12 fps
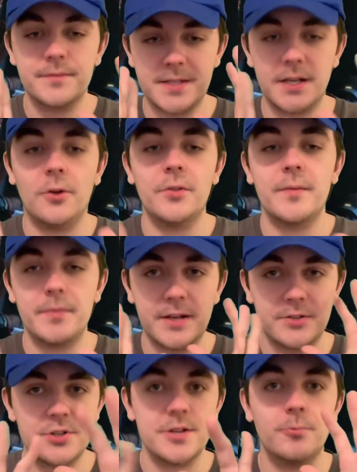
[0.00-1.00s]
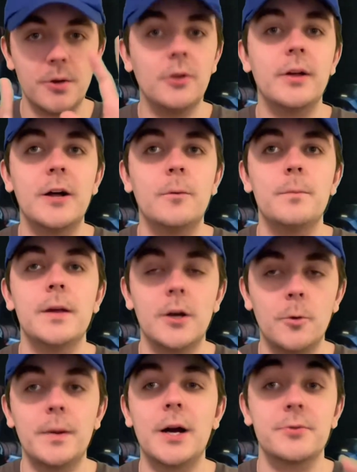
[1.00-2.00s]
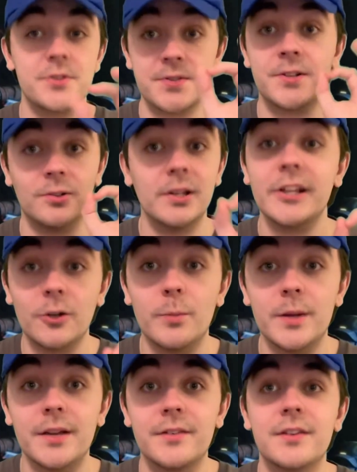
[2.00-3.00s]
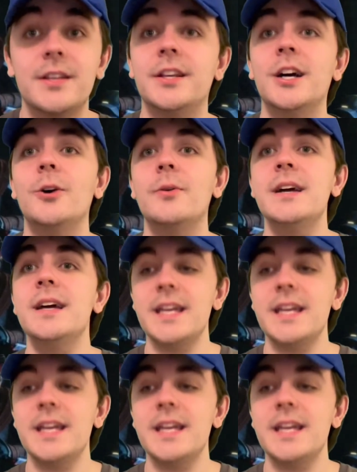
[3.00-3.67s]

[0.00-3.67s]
tell them that she will help help out just a little bit you know